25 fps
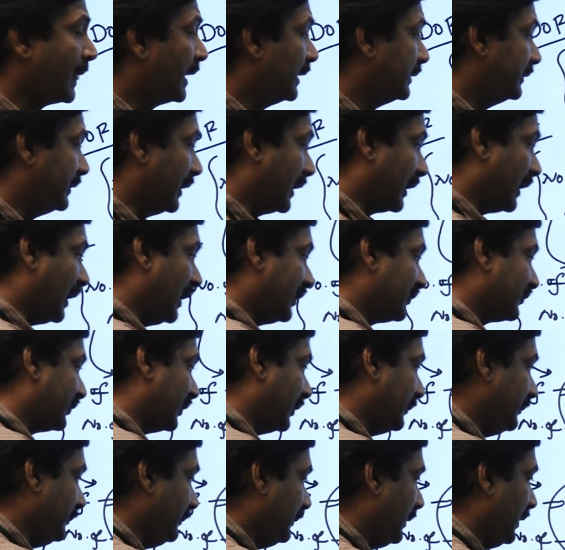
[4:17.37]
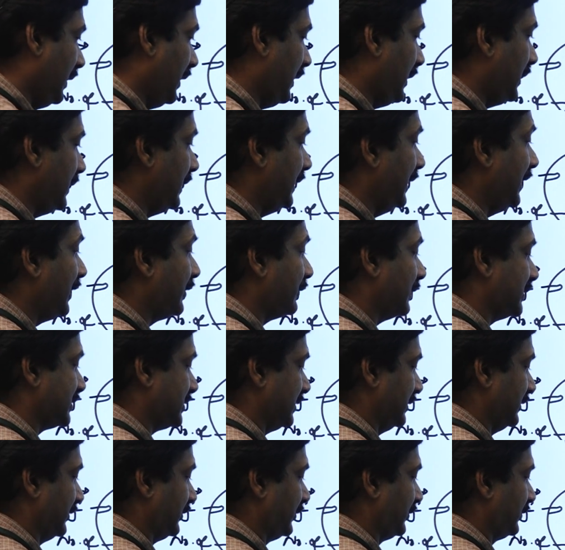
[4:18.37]
there are some
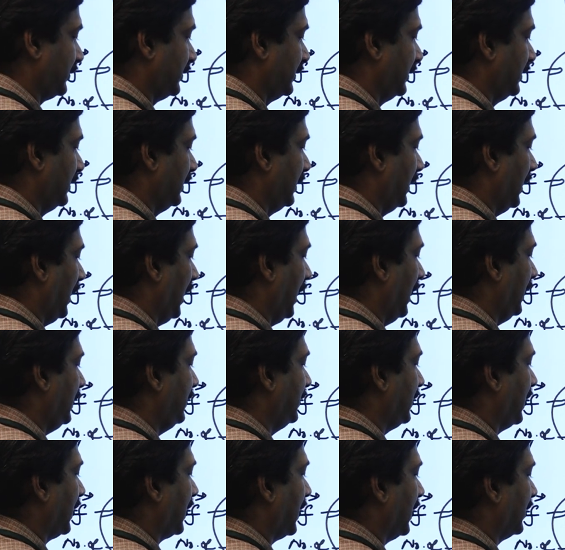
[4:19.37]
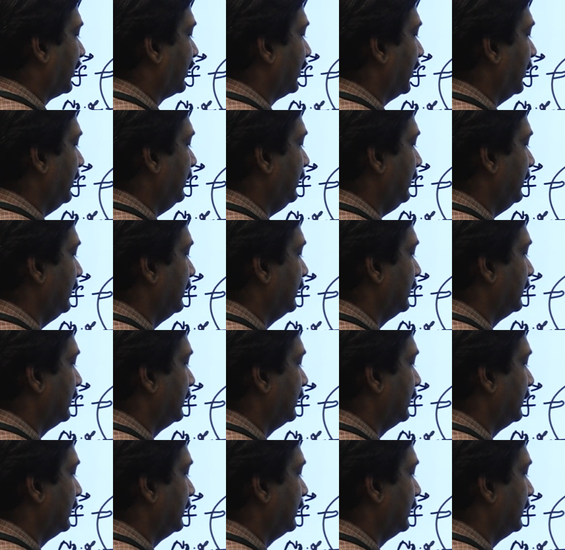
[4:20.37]
equations and there are some